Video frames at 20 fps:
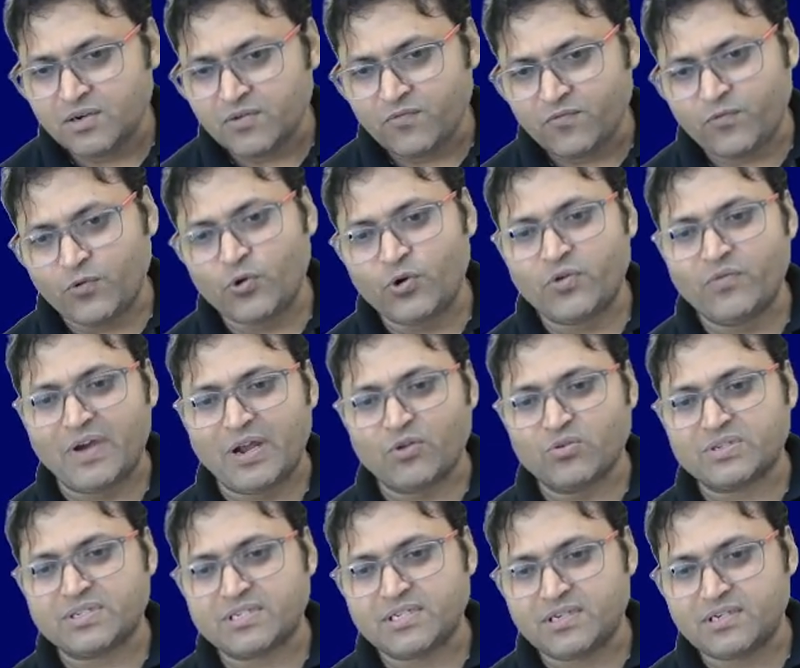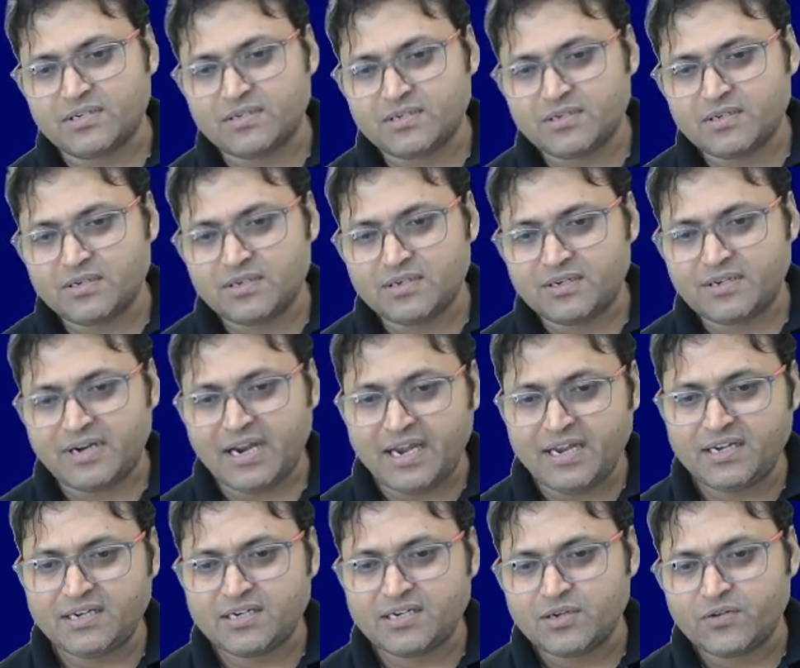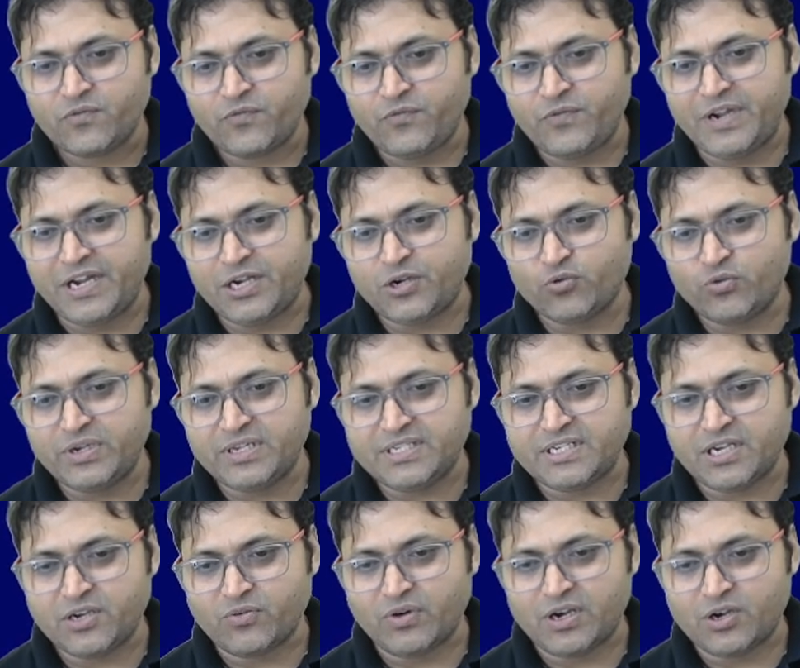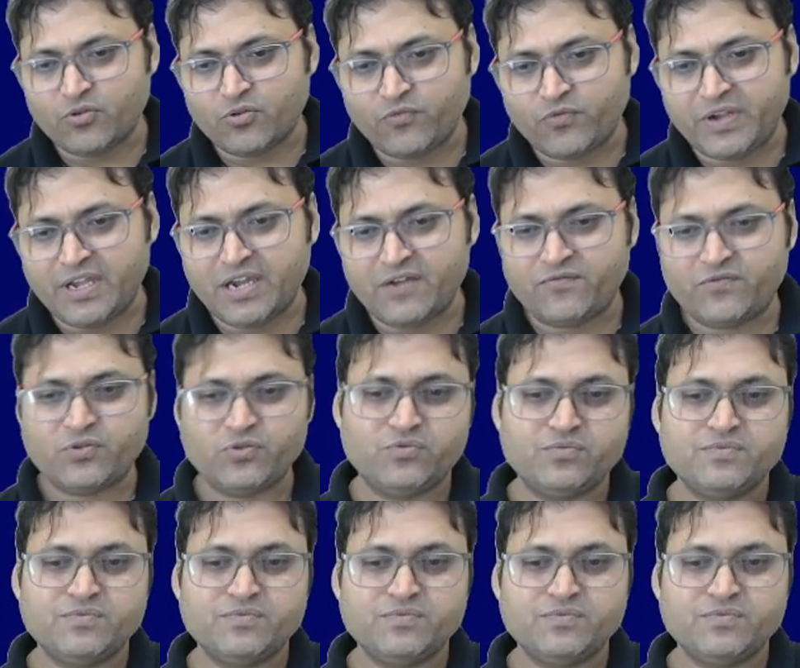fluid velocity, right? V2 is equal to Vf2.